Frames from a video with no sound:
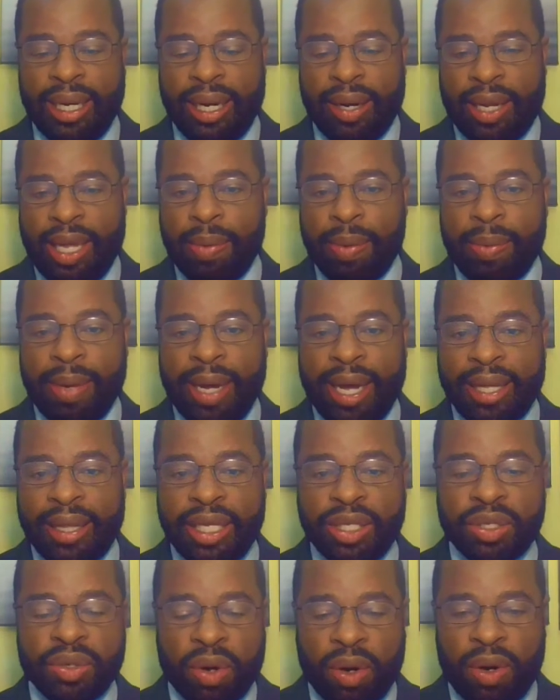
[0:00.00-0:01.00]
Now, keep in mind,
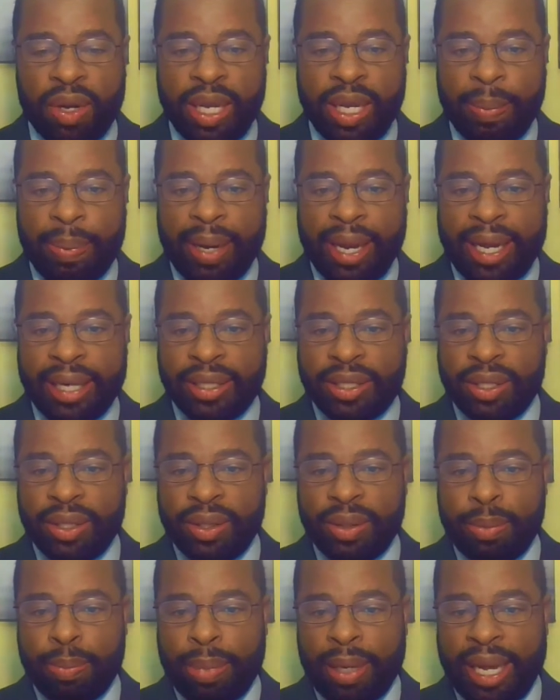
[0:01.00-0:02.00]
these were only applied
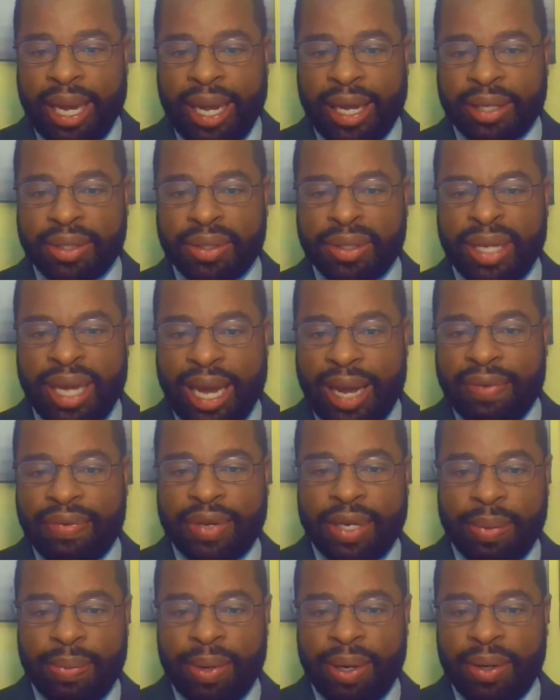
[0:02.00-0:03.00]
to Blacks,
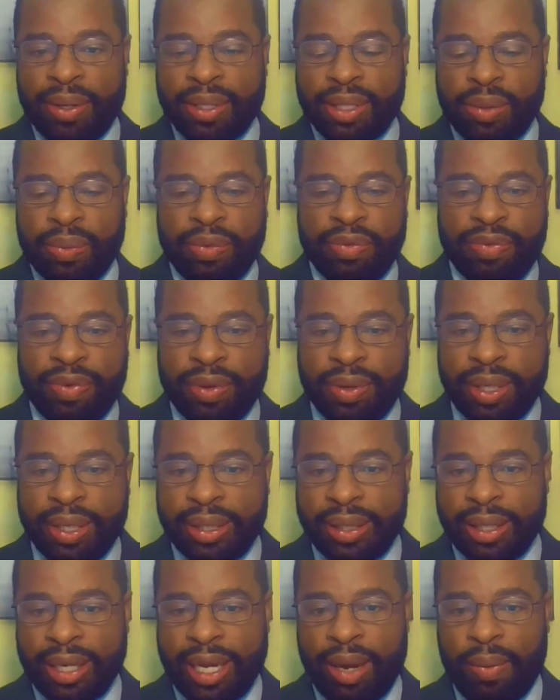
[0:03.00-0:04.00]
African Americans that were voting,
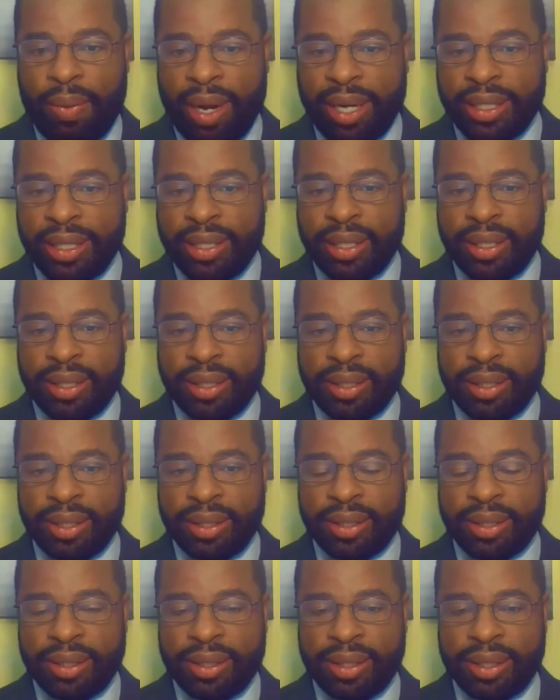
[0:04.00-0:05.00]
not white
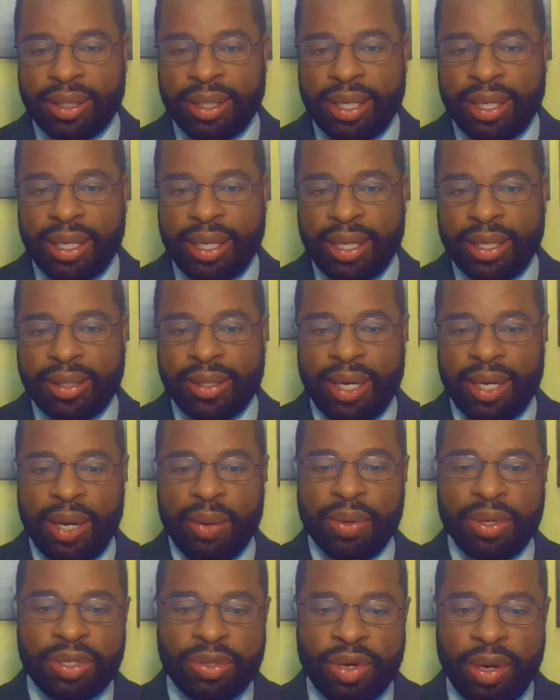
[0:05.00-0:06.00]
citizens. So they
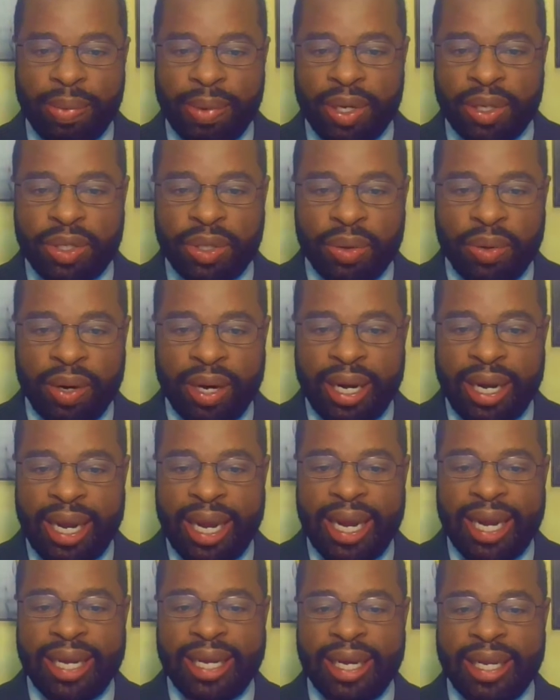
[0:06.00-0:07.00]
were discriminatory
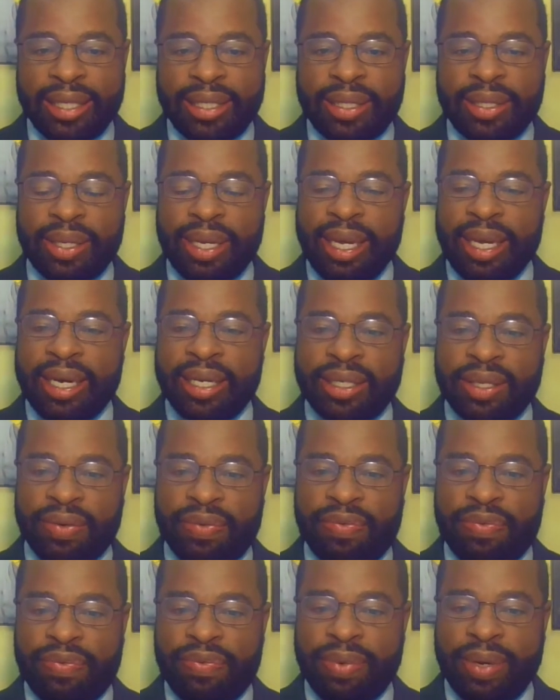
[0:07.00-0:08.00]
in its
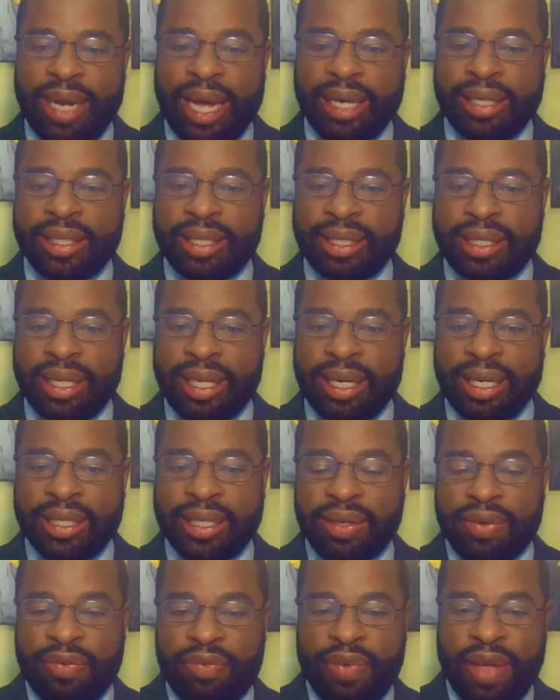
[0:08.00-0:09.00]
not just in
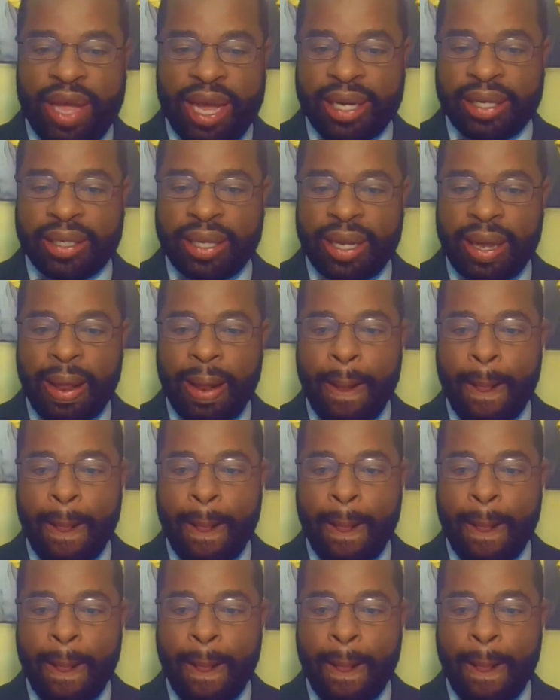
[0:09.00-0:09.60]
its effect,